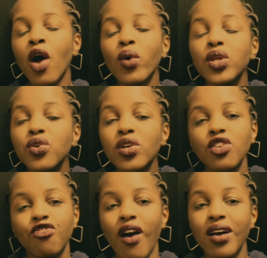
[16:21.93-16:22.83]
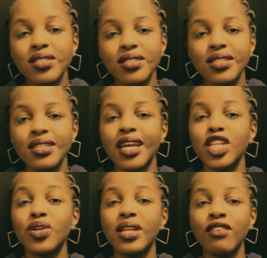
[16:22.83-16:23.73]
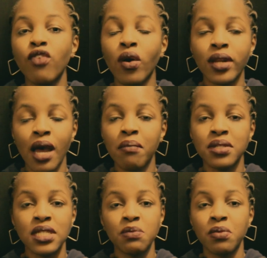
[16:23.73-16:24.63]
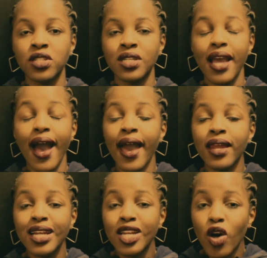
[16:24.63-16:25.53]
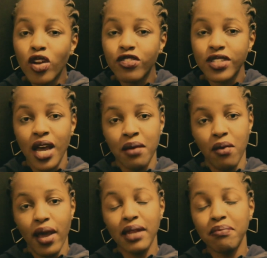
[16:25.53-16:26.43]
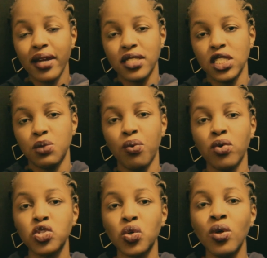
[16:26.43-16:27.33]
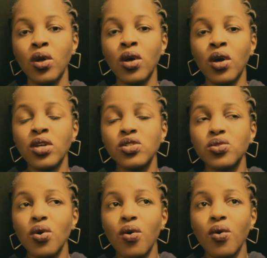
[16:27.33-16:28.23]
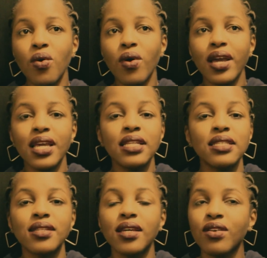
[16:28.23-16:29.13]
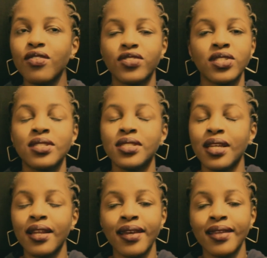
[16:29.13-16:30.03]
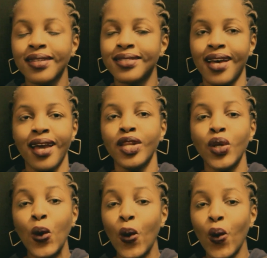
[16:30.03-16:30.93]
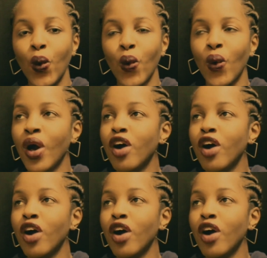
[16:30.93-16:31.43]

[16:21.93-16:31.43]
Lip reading: When you're in varsity and you live on campus especially, I had a lot of time at my disposal. So instead of just chilling in the dining hall